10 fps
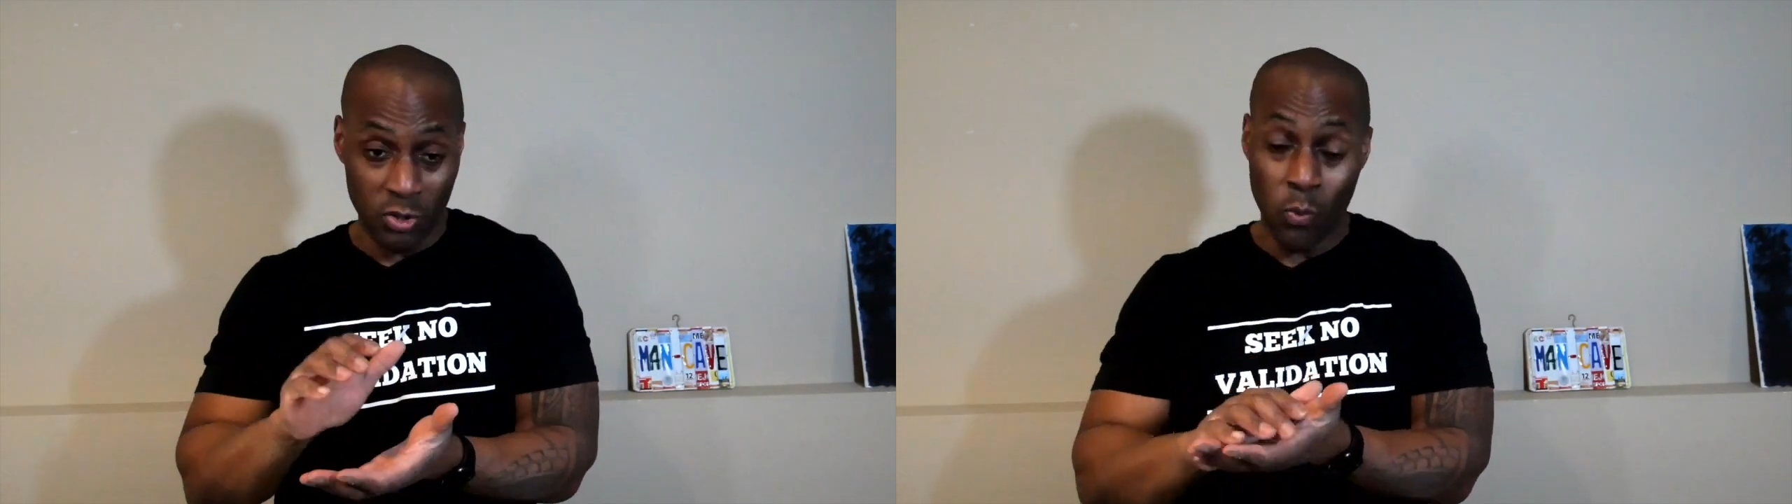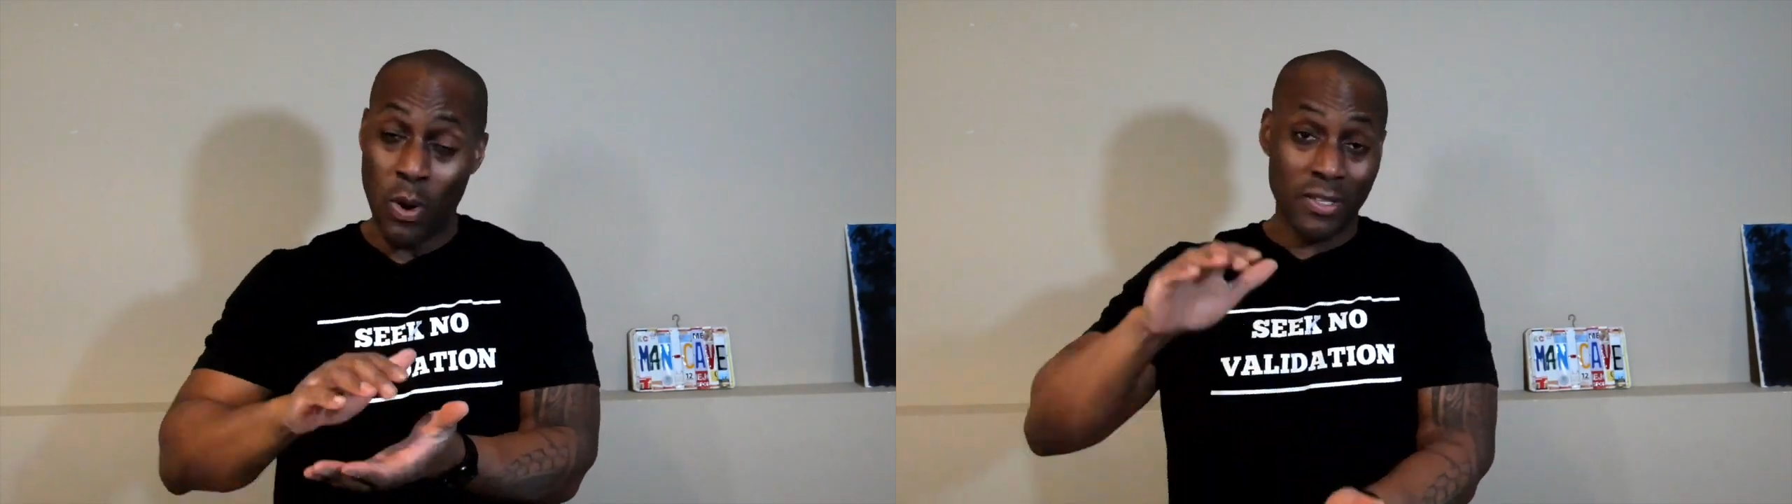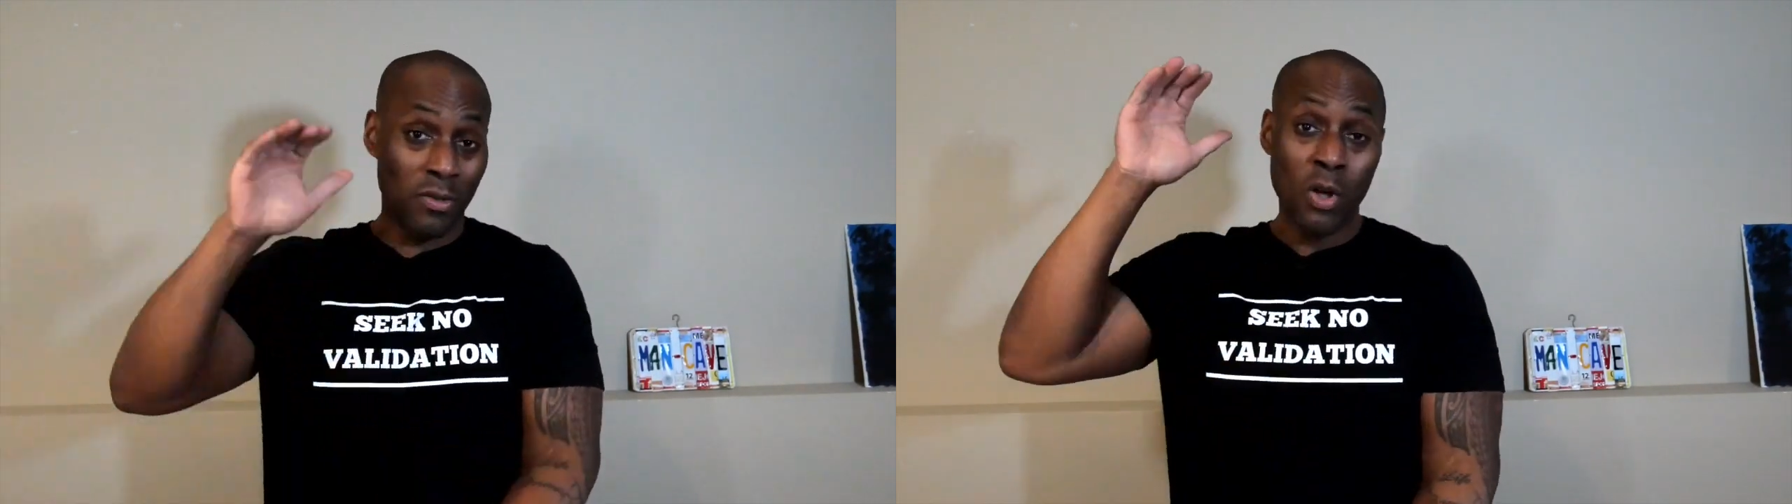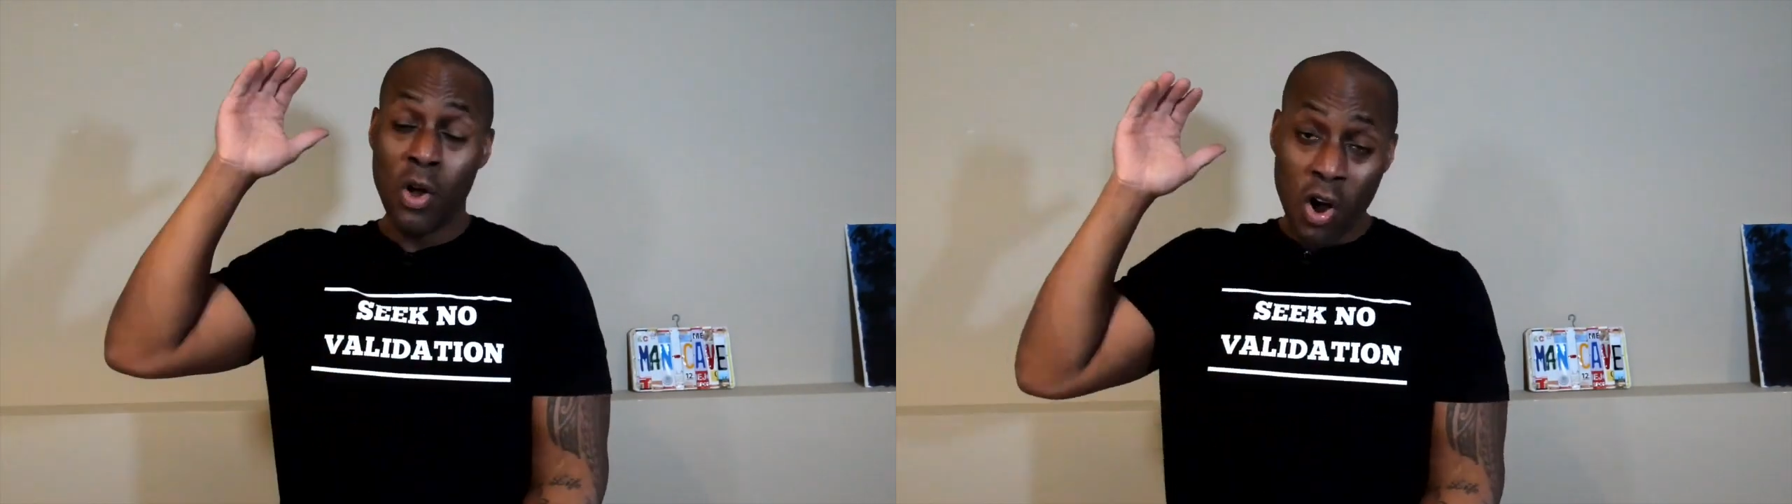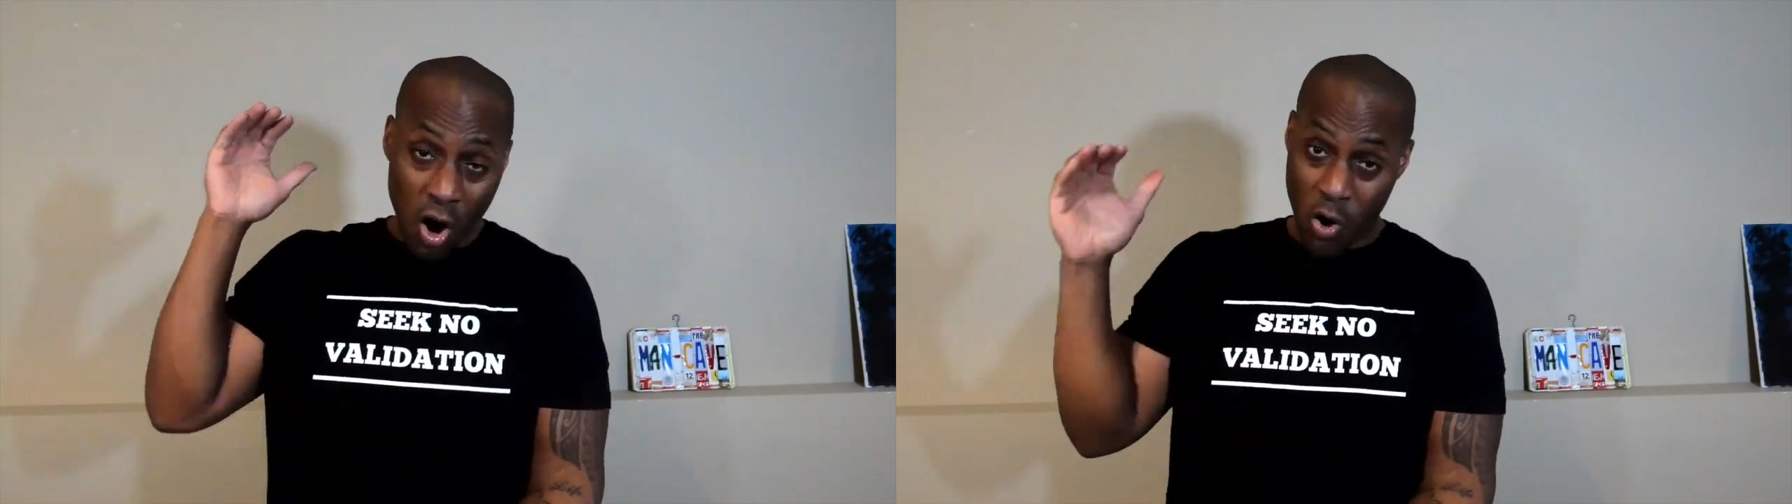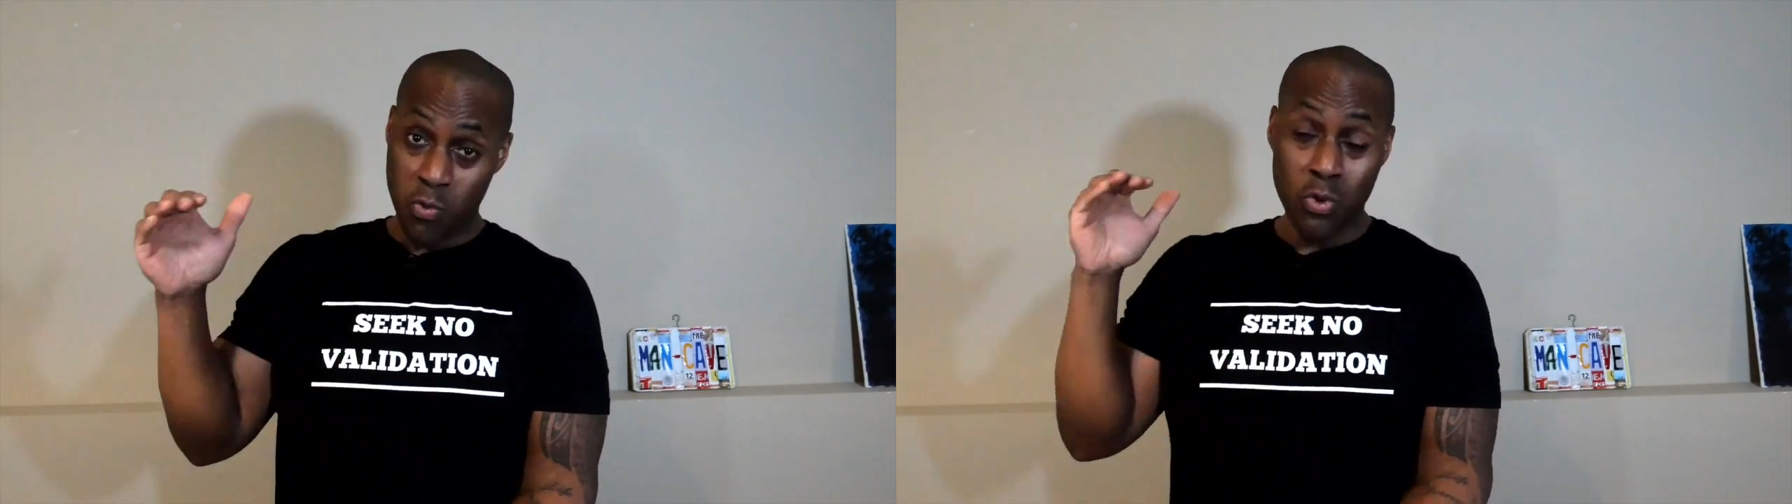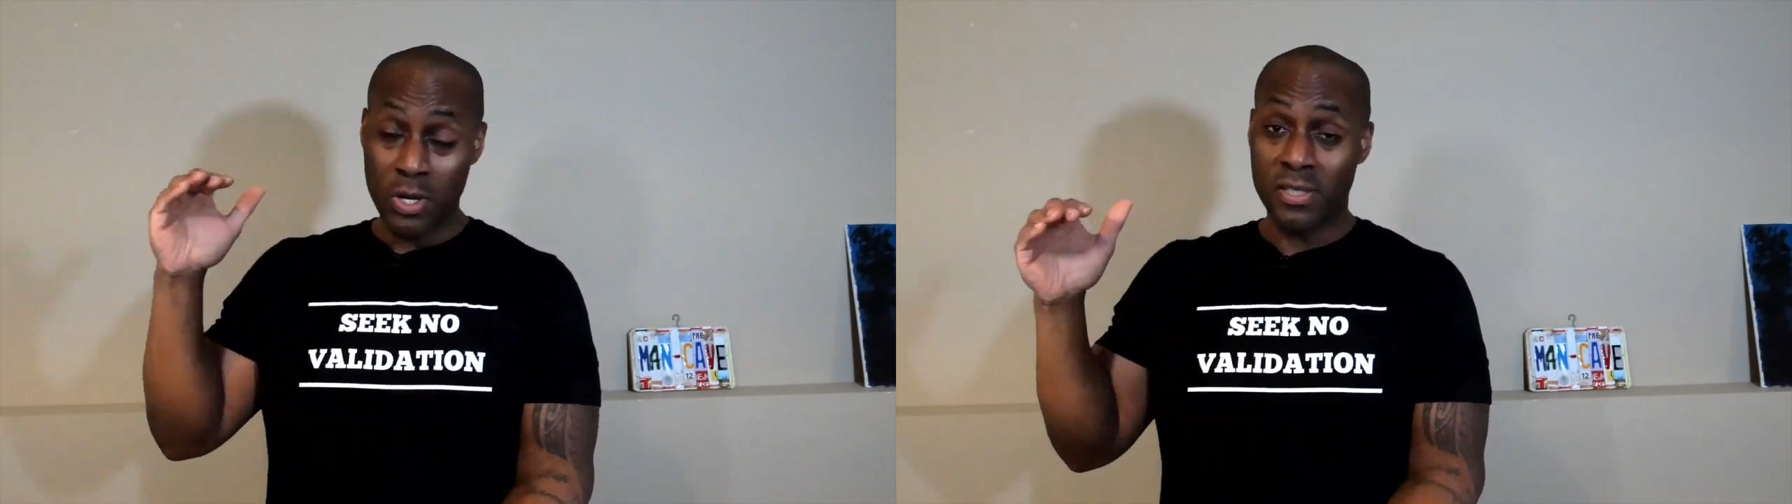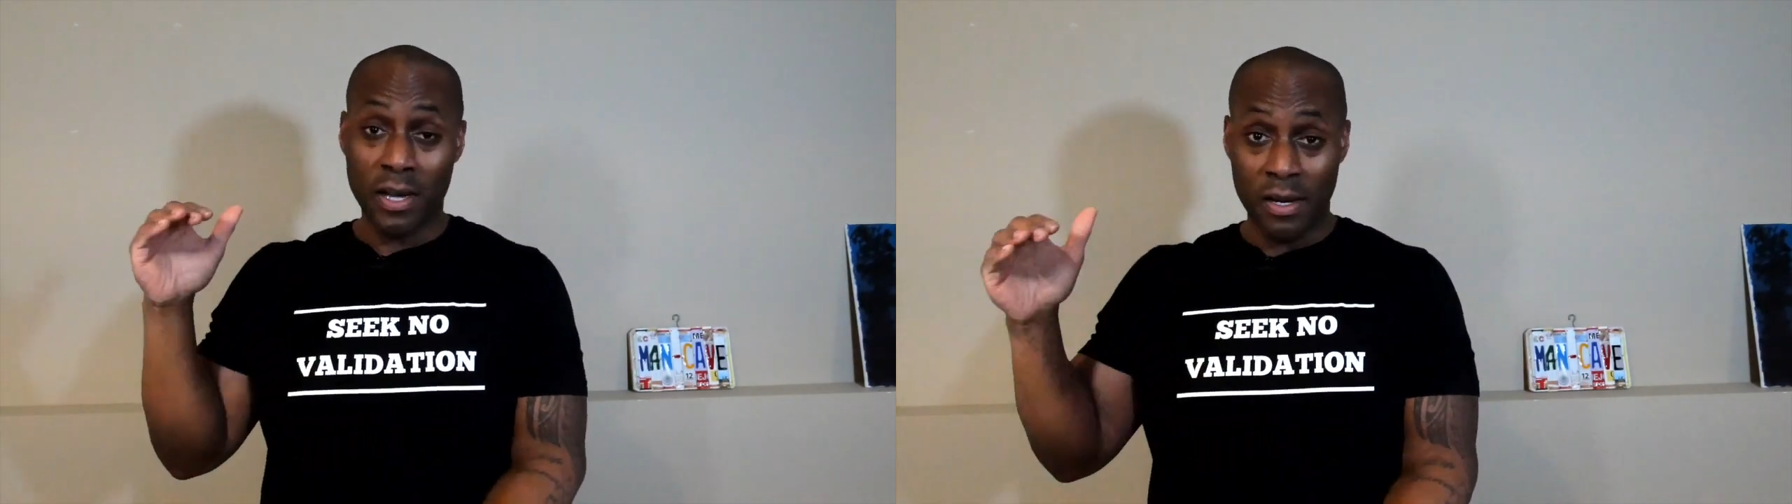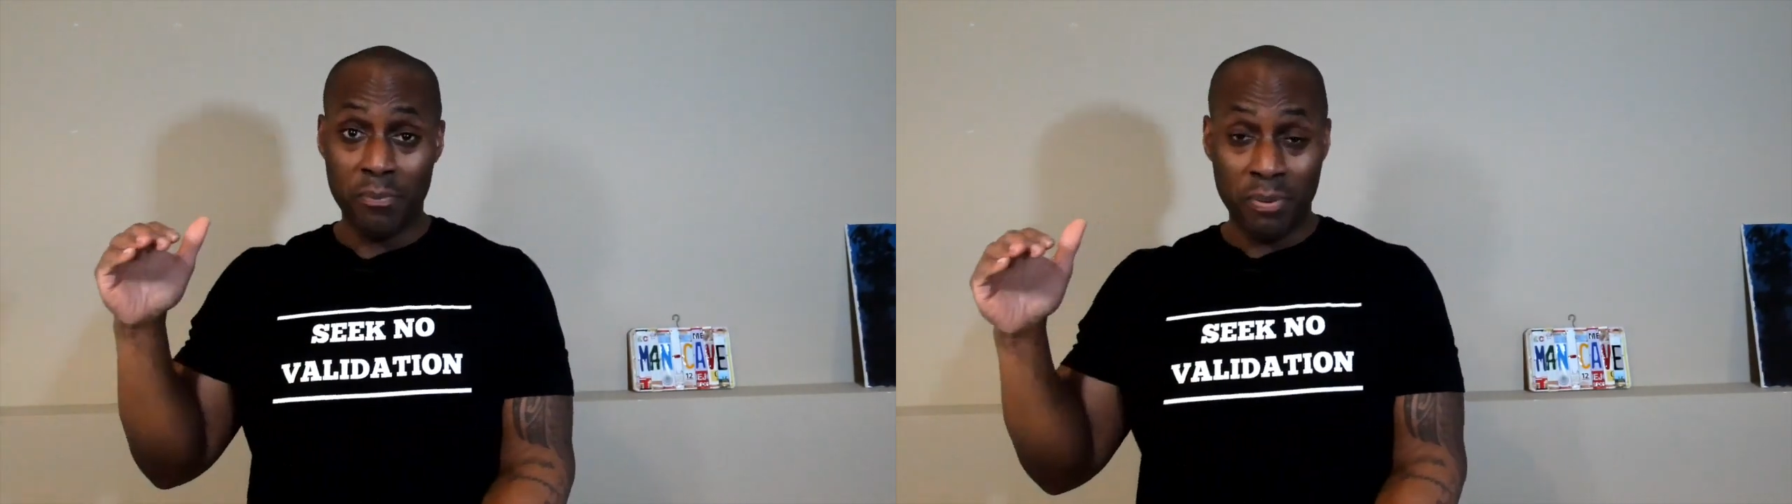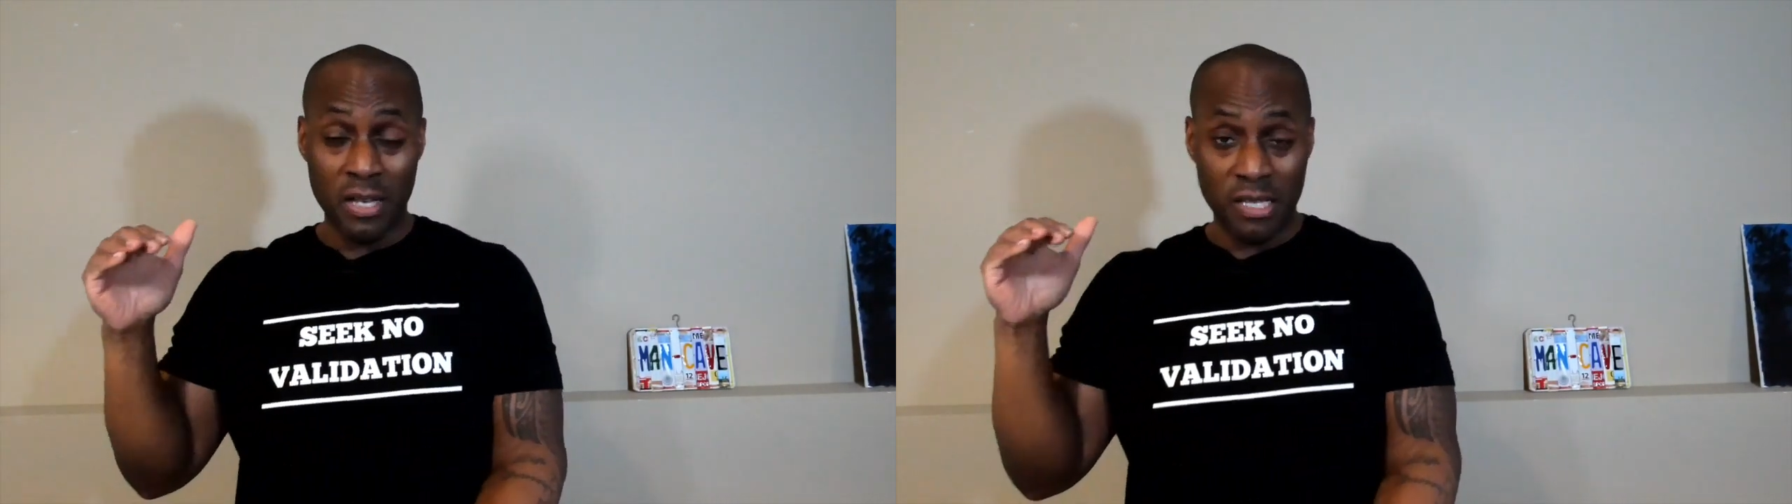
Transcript: so it wasn't a really solid